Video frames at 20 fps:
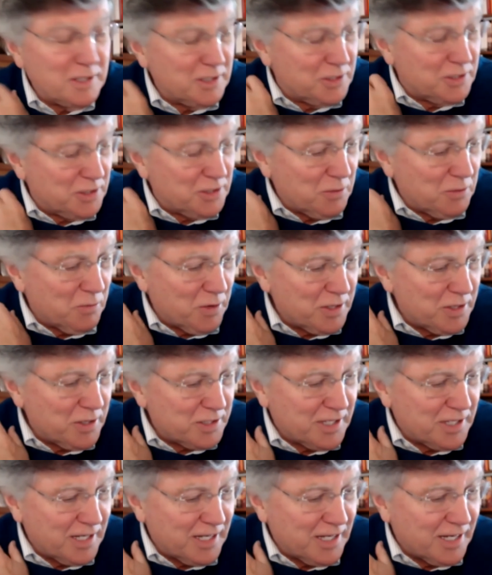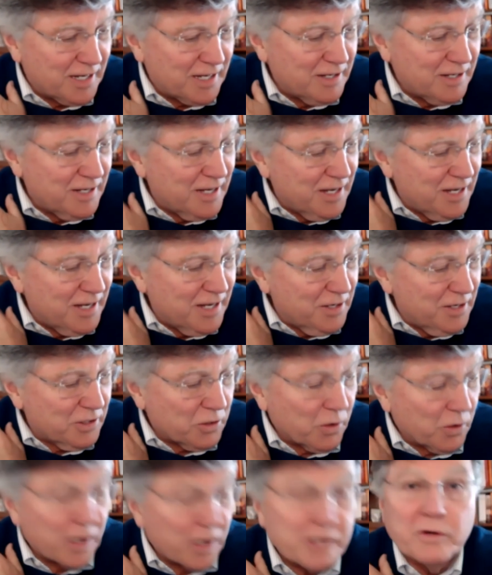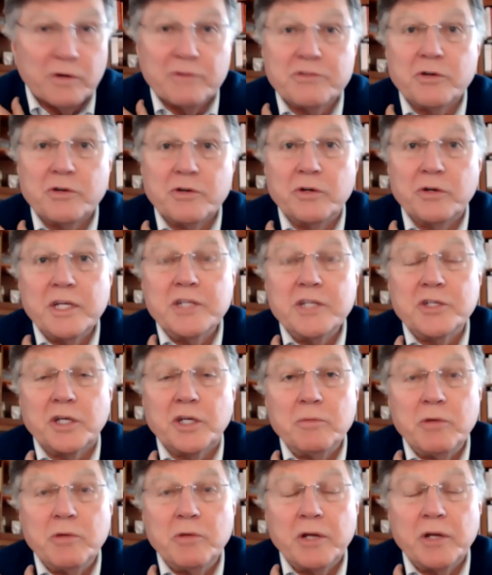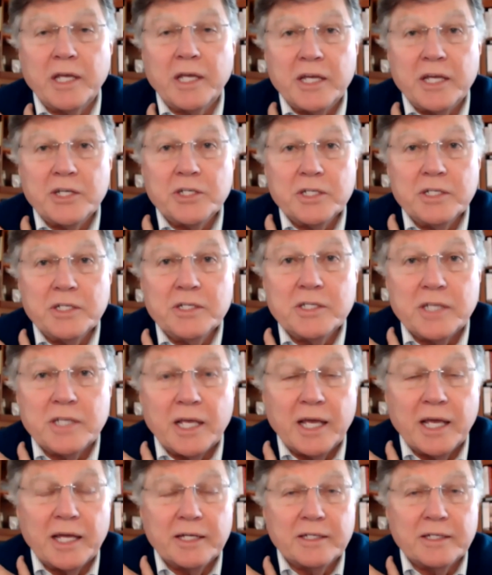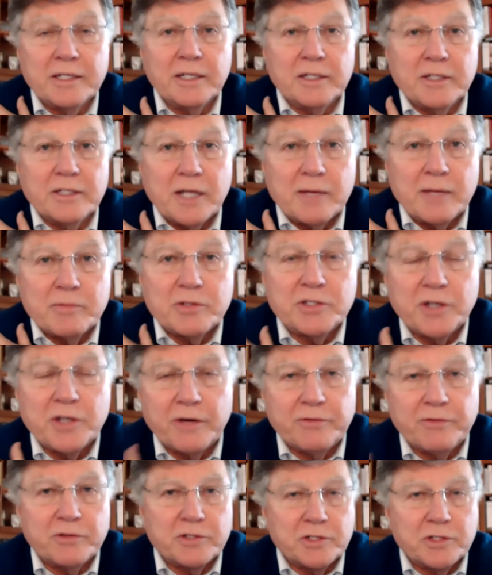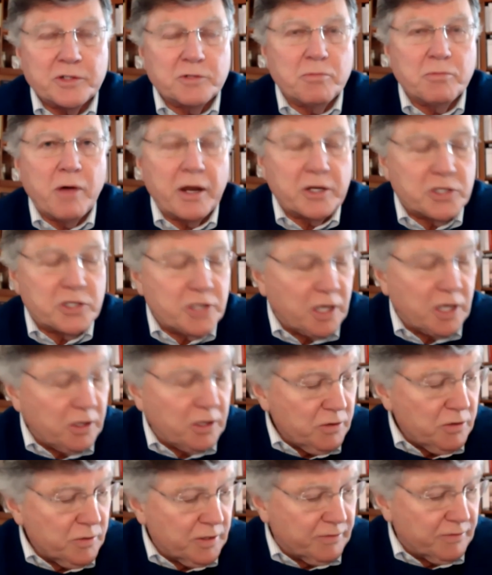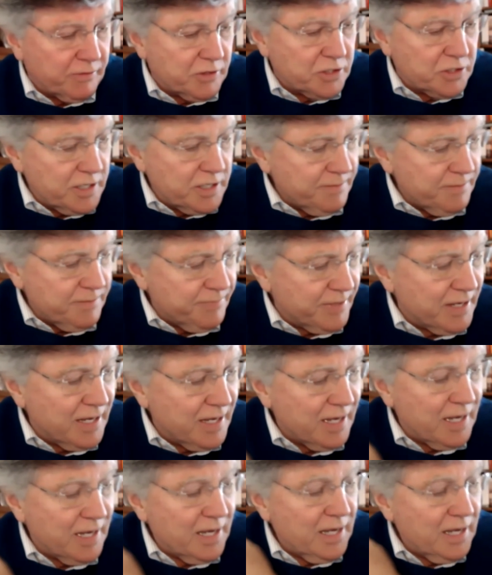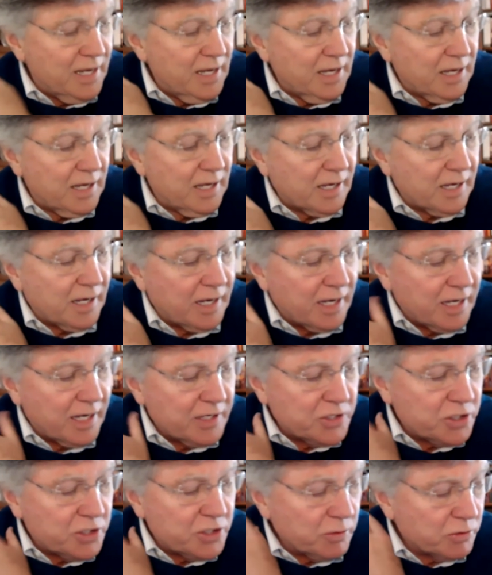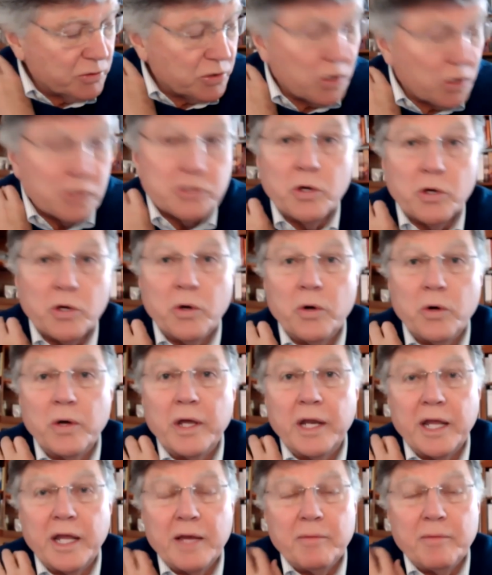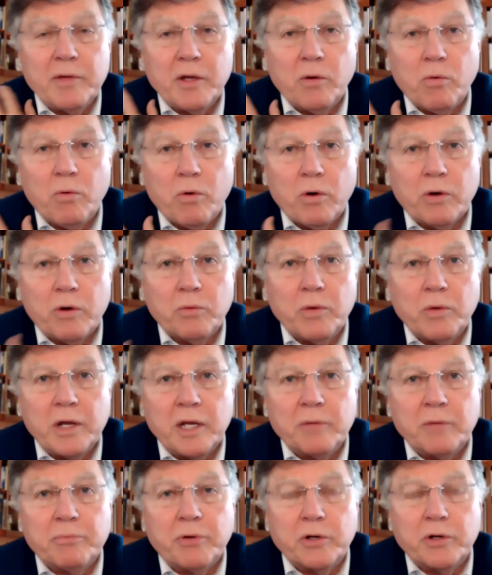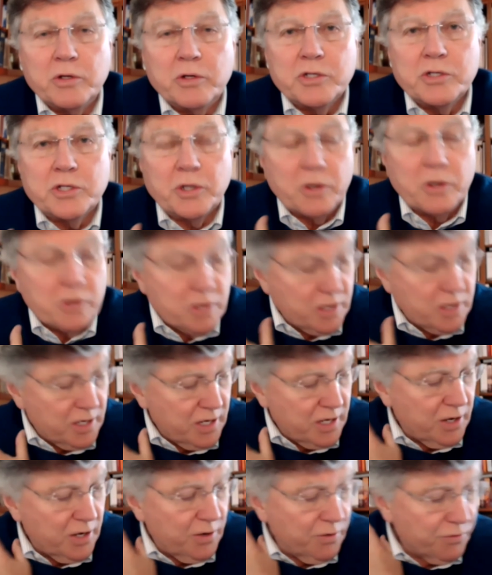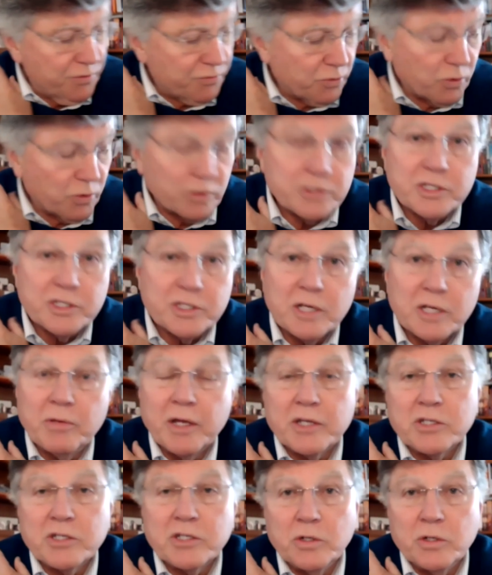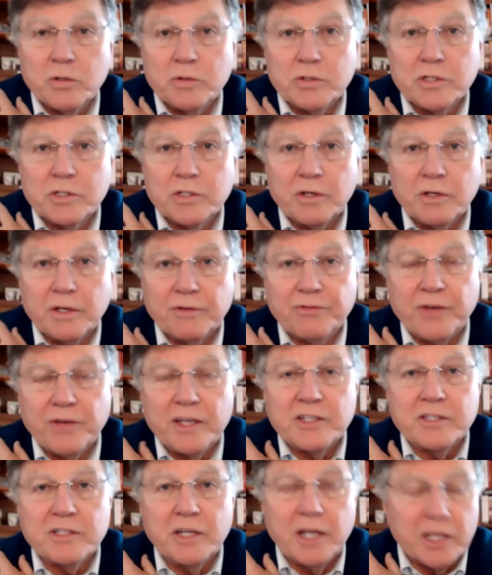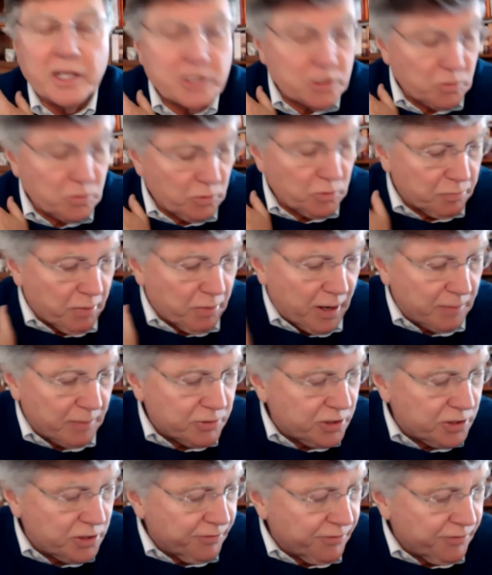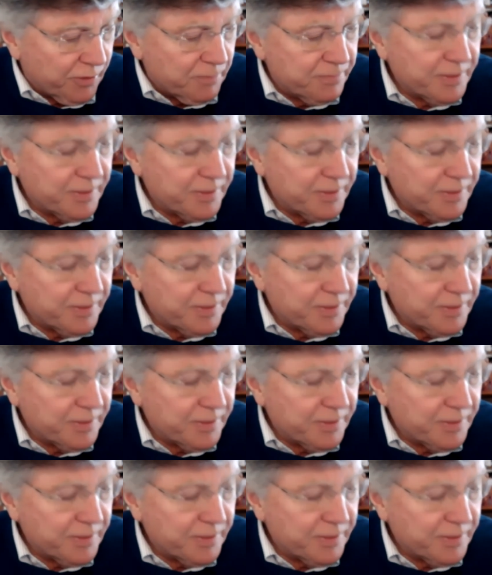Uh, she was the uh, director of strategic communications at uh, Thomas Jefferson's Monticello in Virginia. and she was also an Emmy Award winning producer for CBS News uh, Face the Nation with Bob Schieffer.